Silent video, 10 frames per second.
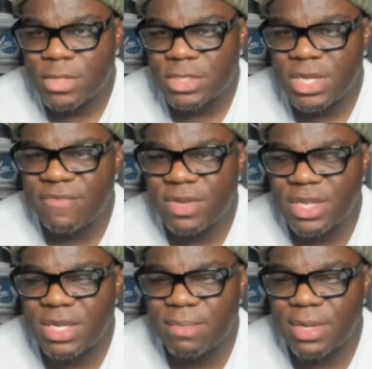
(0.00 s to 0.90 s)
Definitely
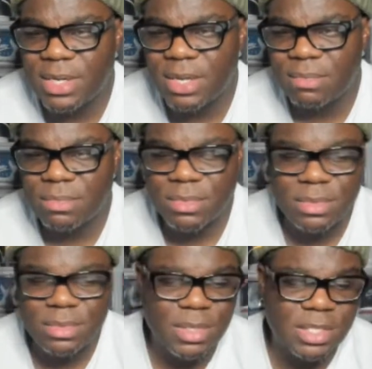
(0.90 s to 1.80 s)
doubling up.
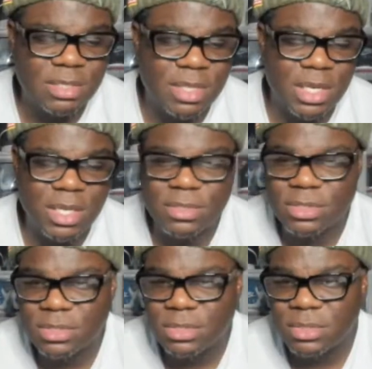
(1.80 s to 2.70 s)
Like that's on the
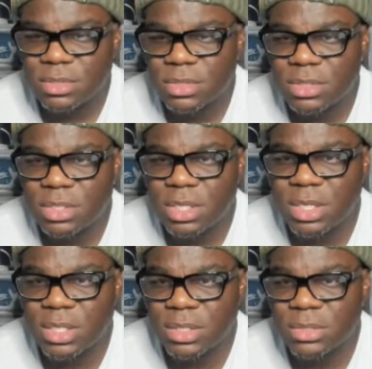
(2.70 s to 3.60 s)
lows. Look at. That.